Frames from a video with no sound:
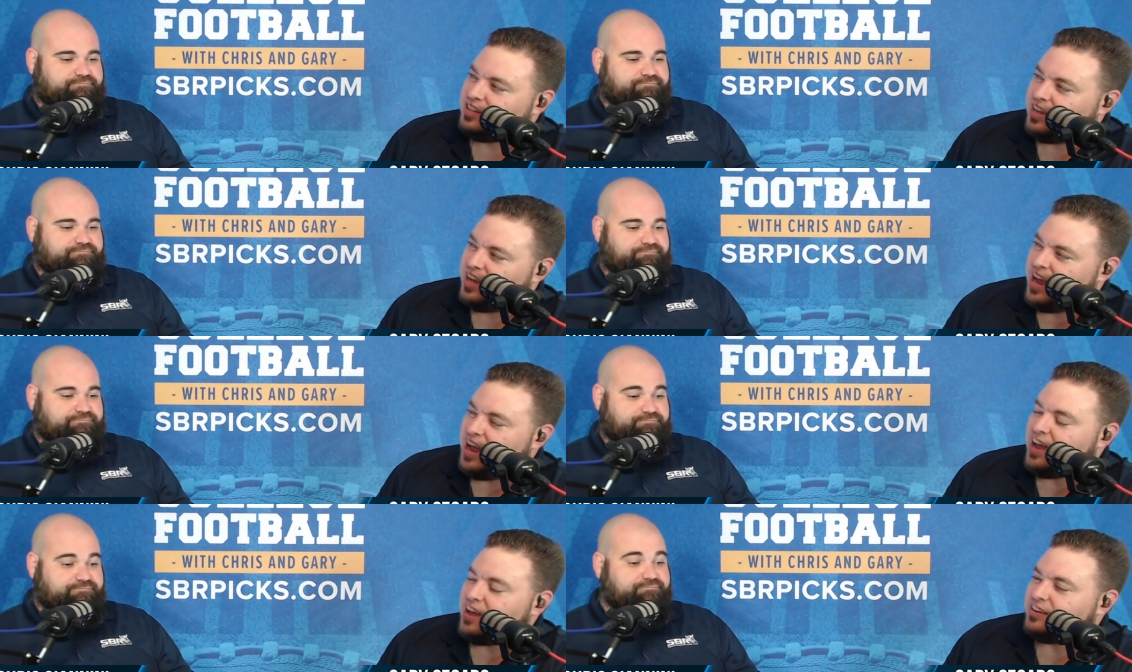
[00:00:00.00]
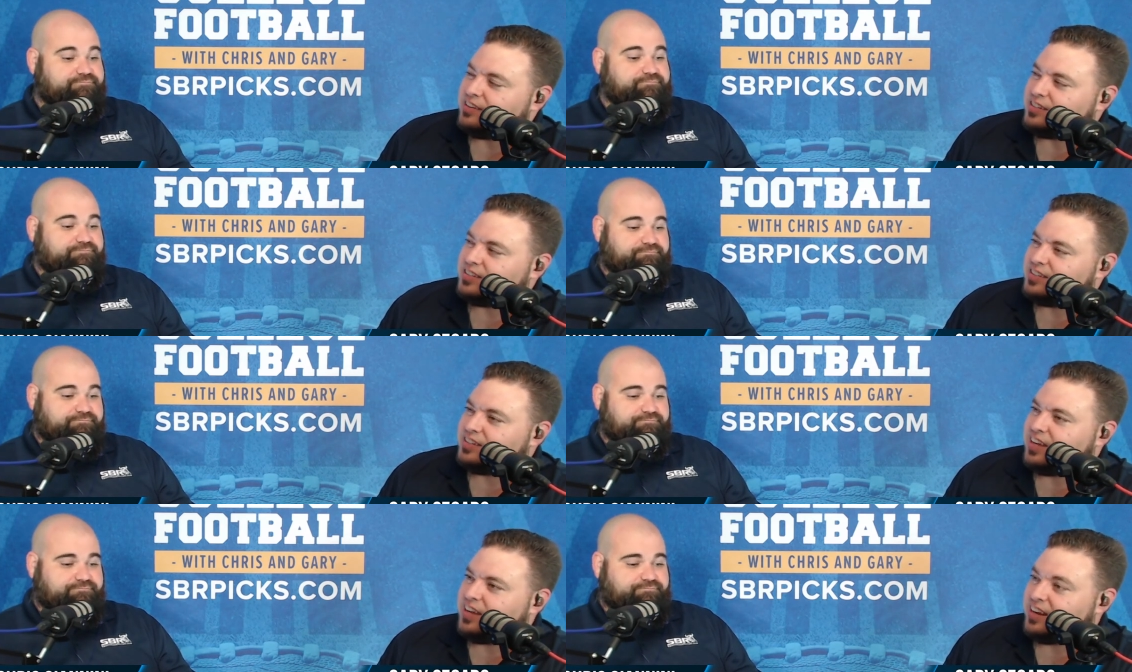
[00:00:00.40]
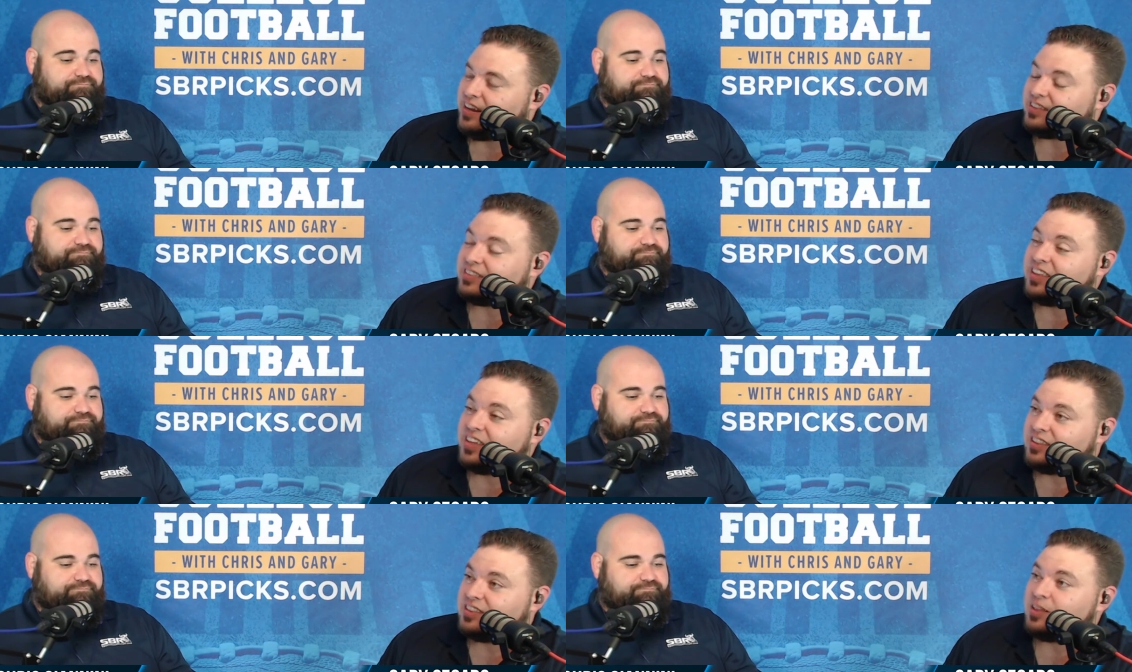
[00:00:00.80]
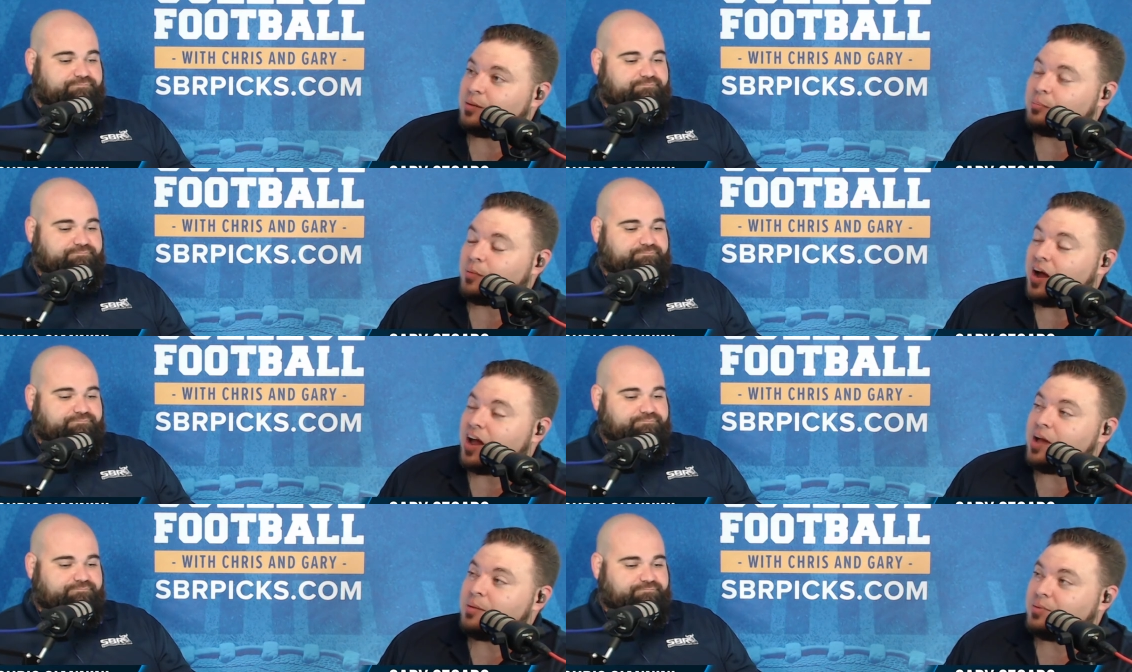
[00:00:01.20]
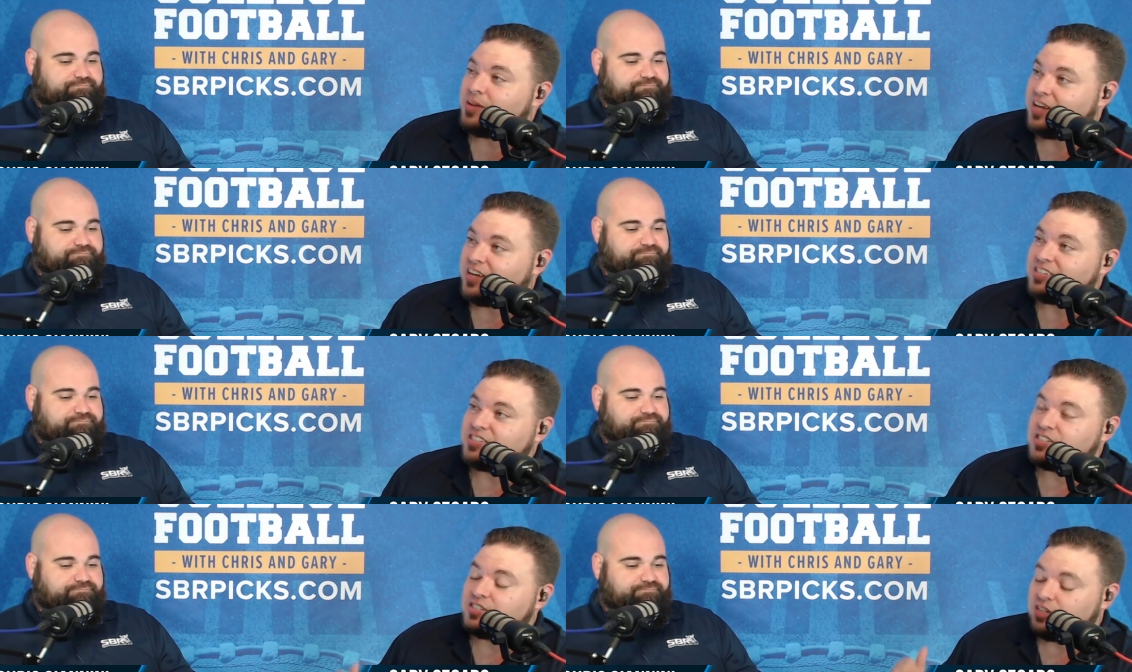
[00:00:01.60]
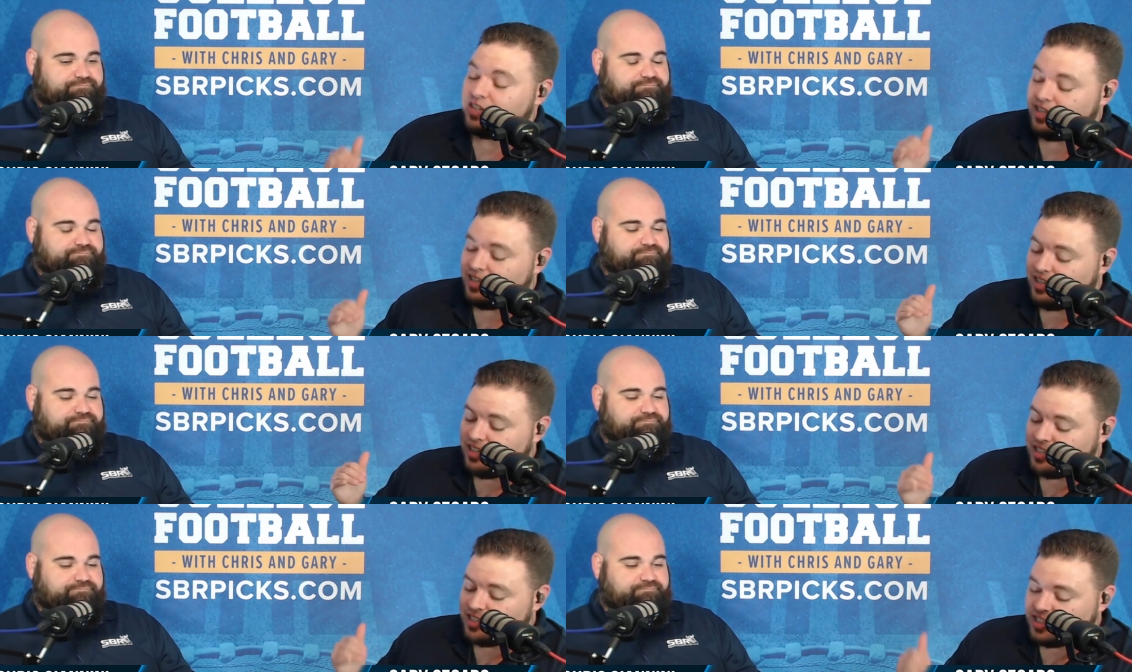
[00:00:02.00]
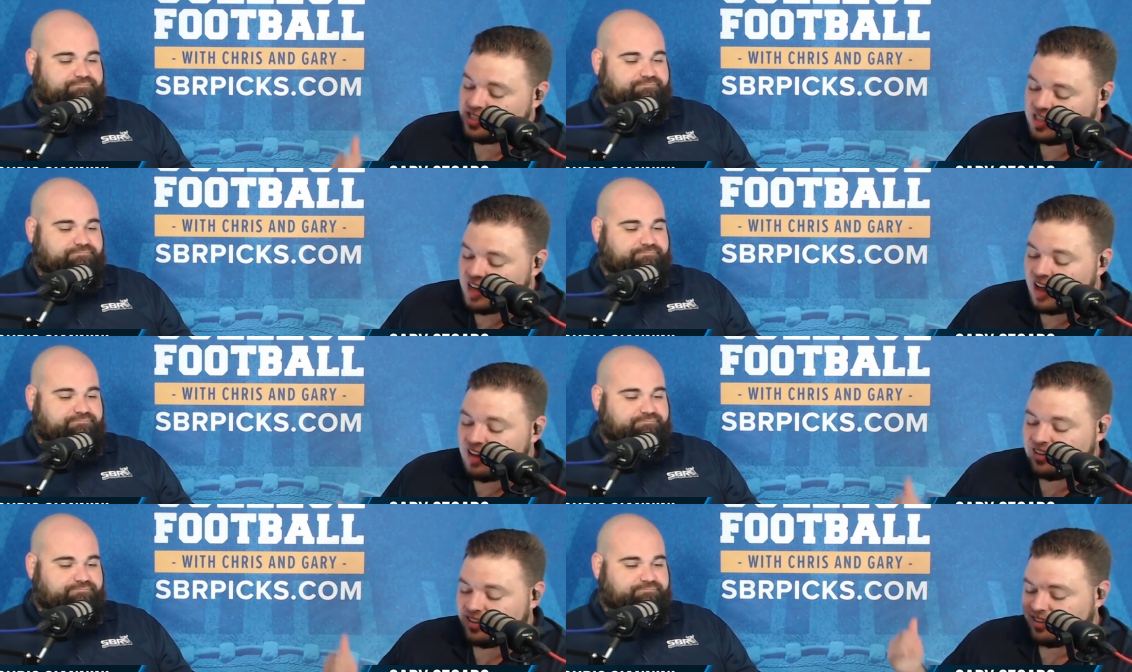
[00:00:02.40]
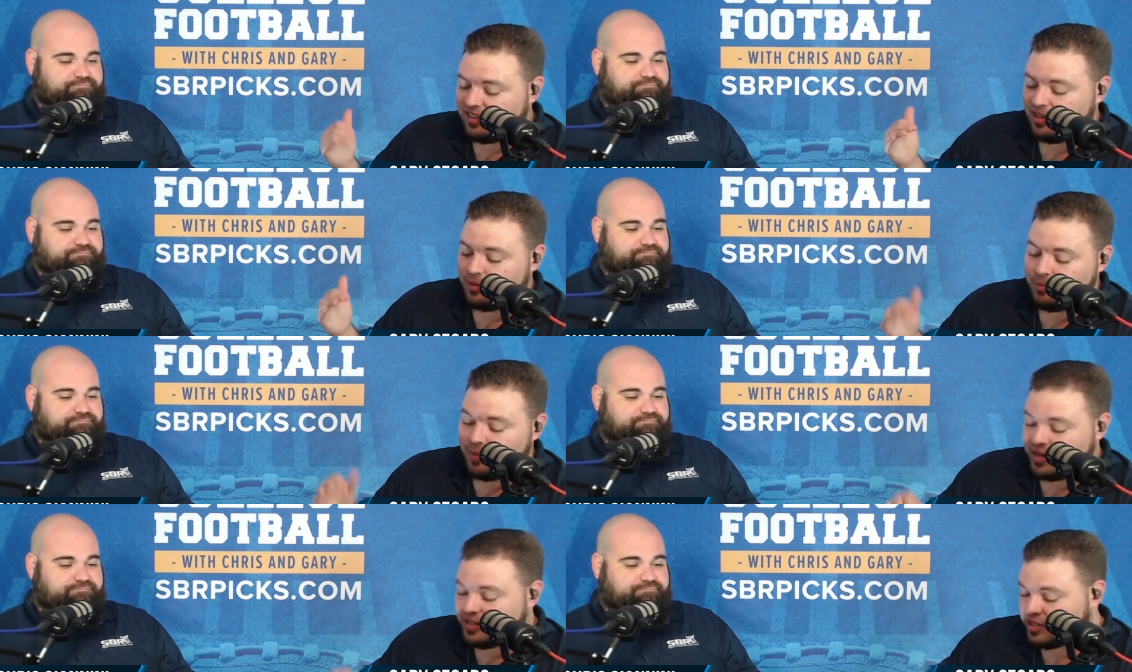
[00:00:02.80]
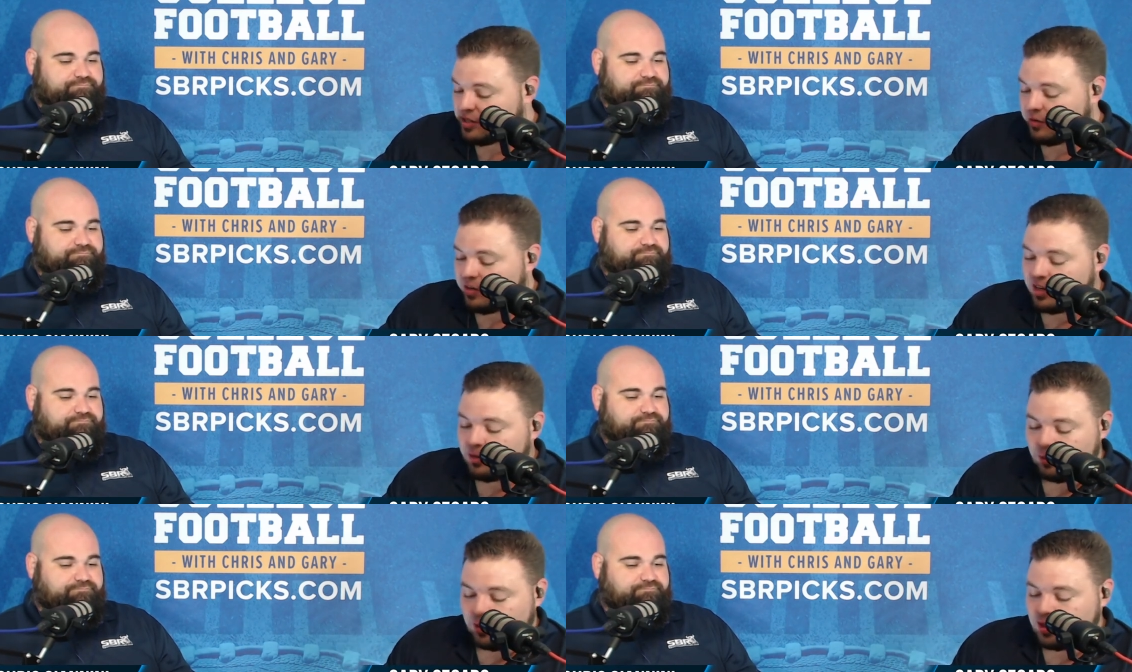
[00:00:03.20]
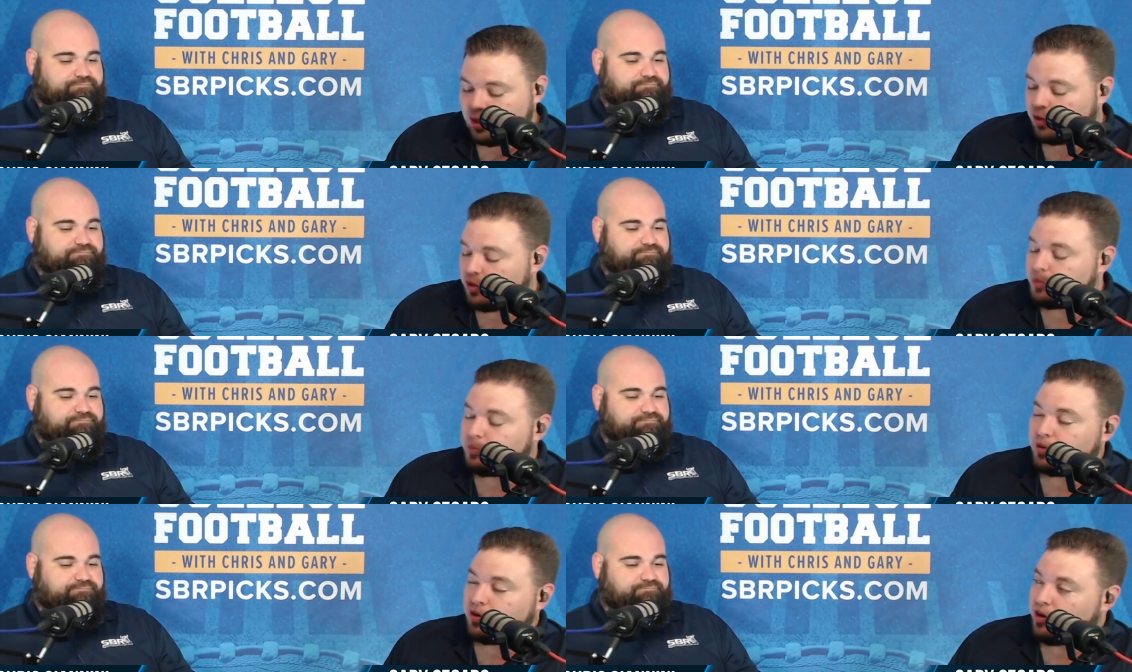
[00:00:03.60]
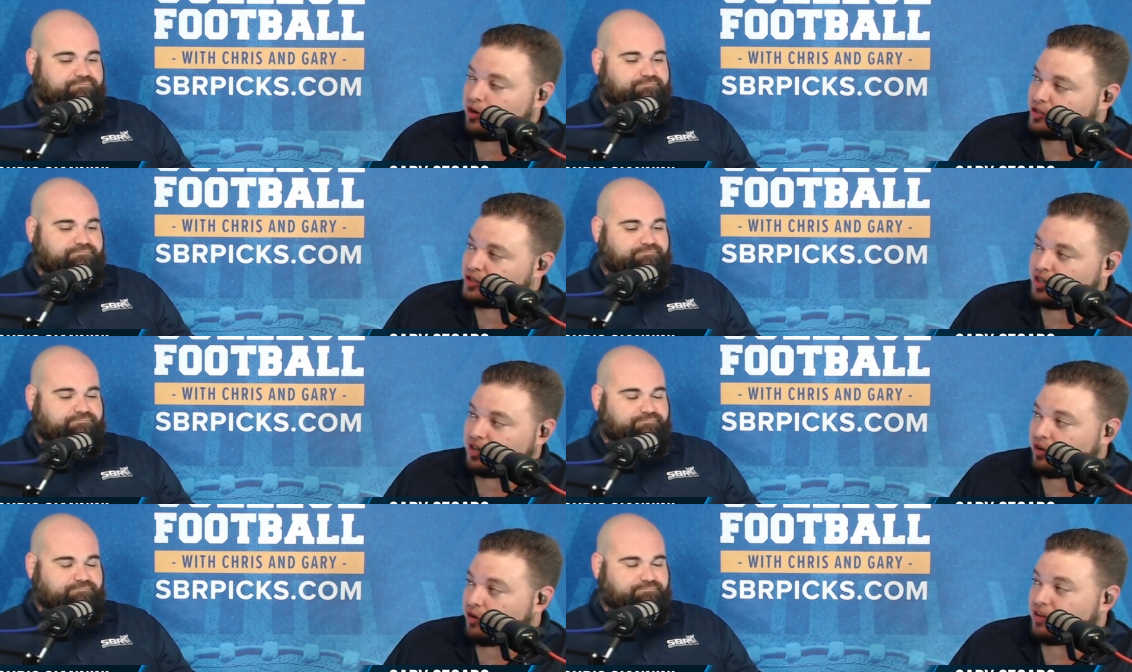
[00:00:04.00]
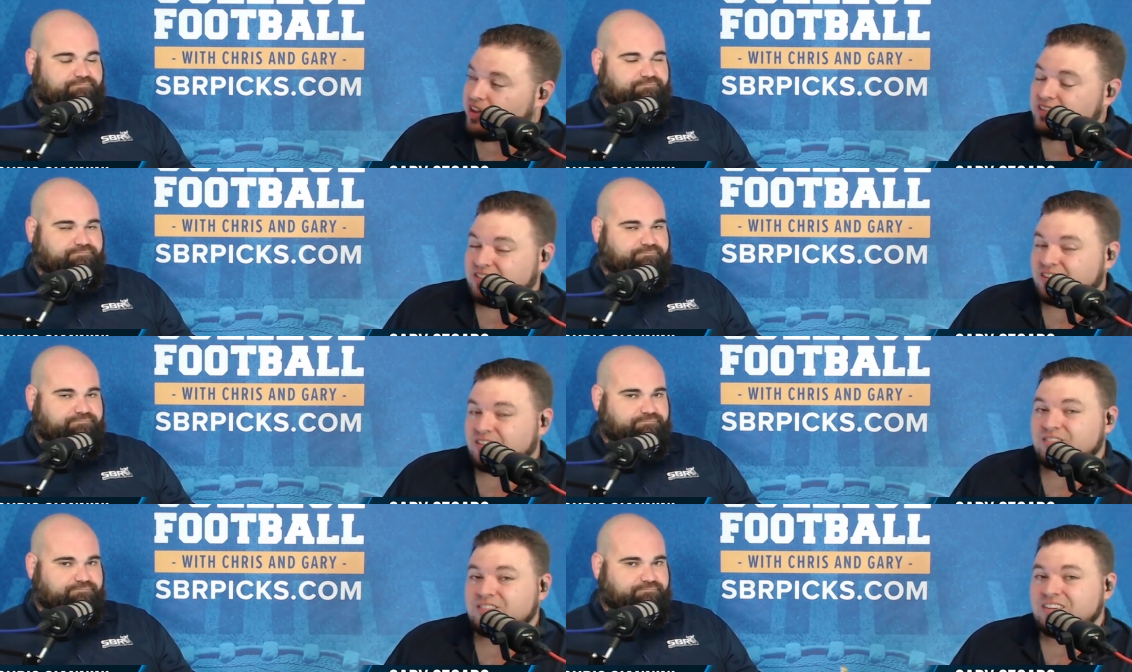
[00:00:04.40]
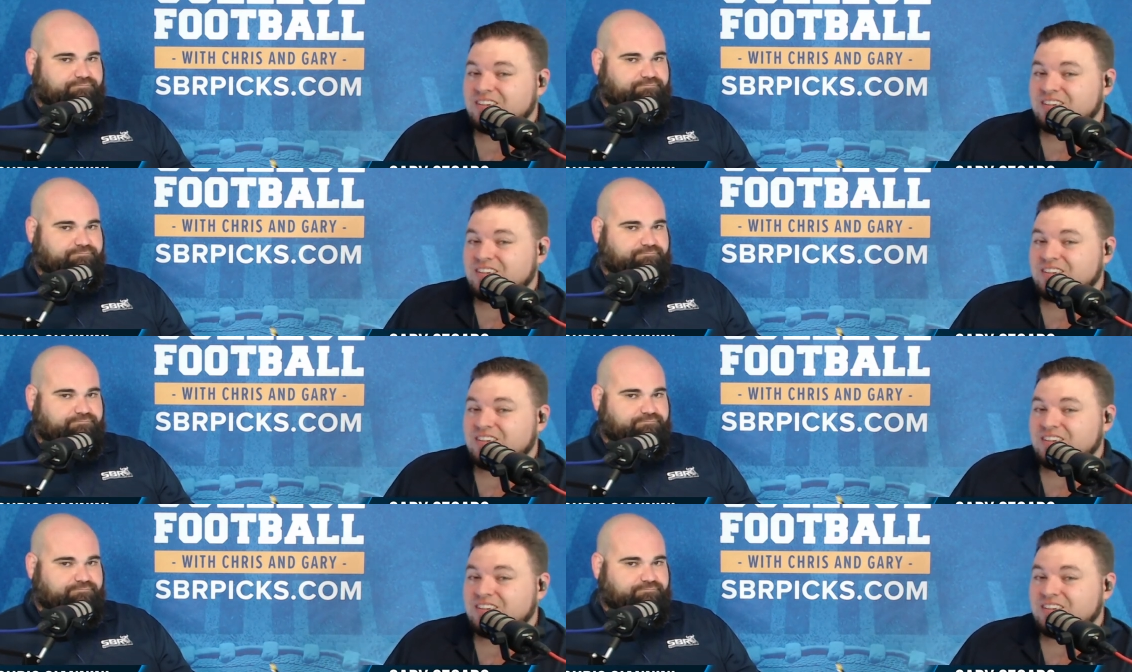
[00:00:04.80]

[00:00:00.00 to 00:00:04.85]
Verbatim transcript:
Speaker 1: And and I think that Miami has solidly, based on like returning production and all that, they're,